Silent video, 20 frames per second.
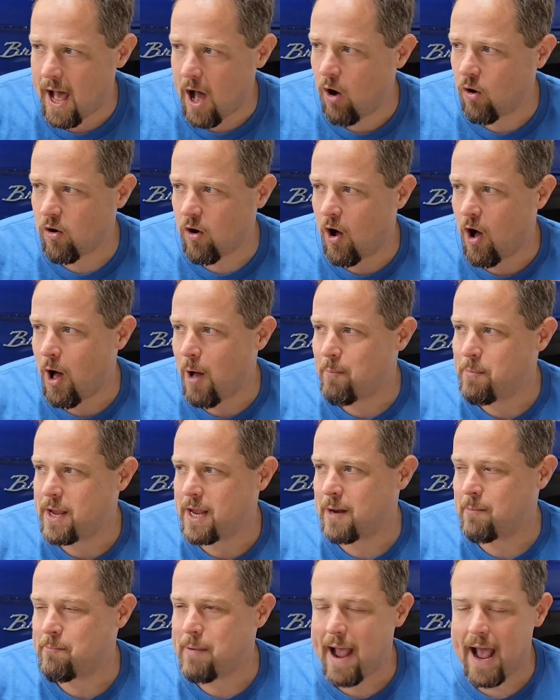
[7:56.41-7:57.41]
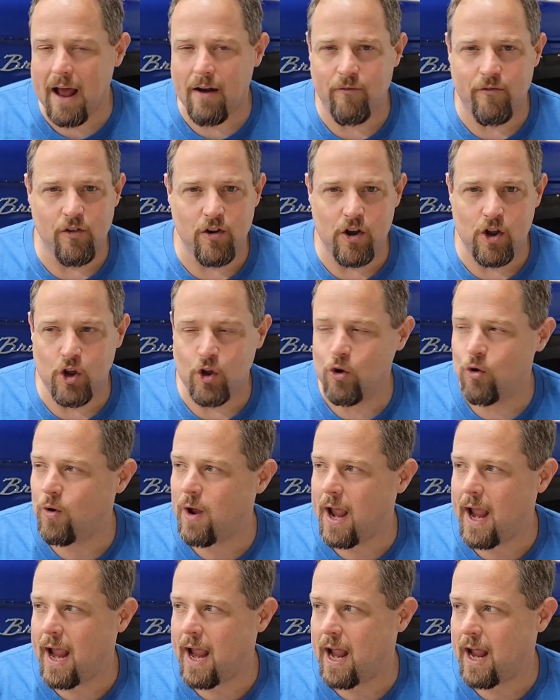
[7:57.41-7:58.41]
alcohol being bad for
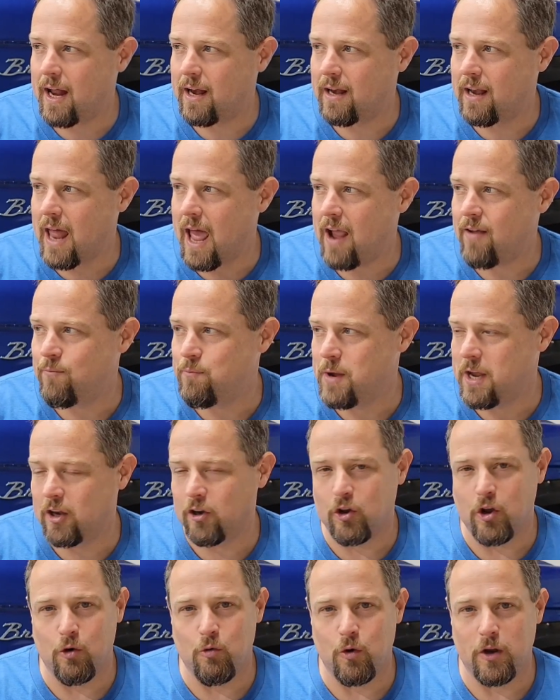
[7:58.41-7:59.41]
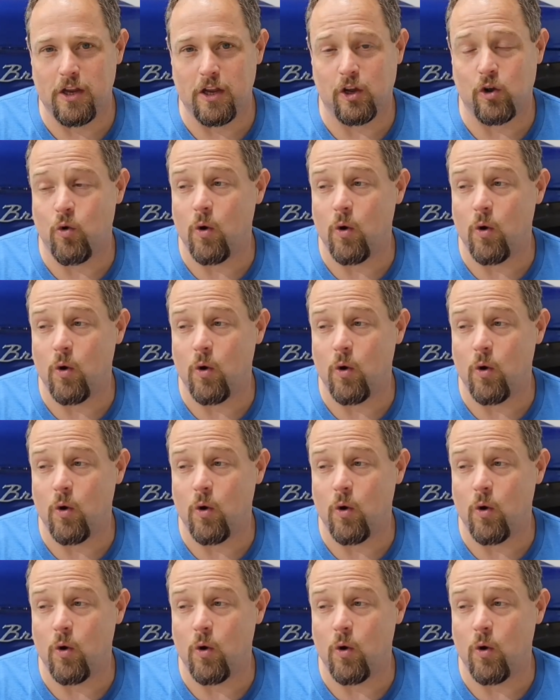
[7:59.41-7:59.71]
you and life being good when you